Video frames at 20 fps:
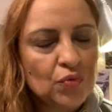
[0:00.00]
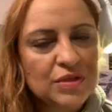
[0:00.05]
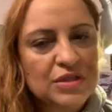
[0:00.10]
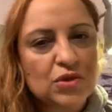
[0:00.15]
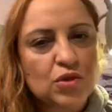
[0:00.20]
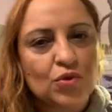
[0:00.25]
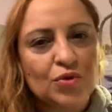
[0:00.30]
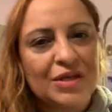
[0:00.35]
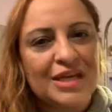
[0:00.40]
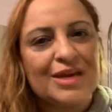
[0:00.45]
was
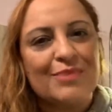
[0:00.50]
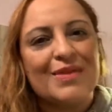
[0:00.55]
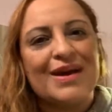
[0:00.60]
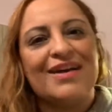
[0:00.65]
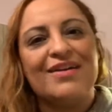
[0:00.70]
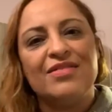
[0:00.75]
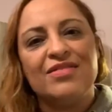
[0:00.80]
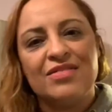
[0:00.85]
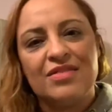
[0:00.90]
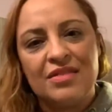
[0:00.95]
talking
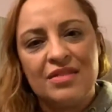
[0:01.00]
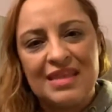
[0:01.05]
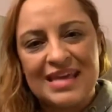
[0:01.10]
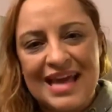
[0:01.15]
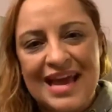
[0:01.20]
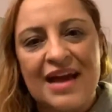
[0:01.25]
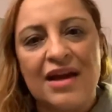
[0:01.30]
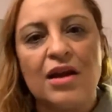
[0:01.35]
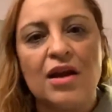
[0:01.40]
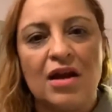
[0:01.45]
about
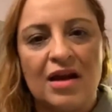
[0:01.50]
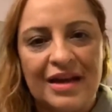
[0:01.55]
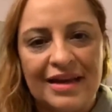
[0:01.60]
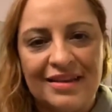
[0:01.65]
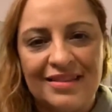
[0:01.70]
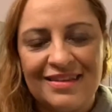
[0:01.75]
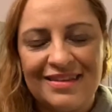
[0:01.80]
the outline,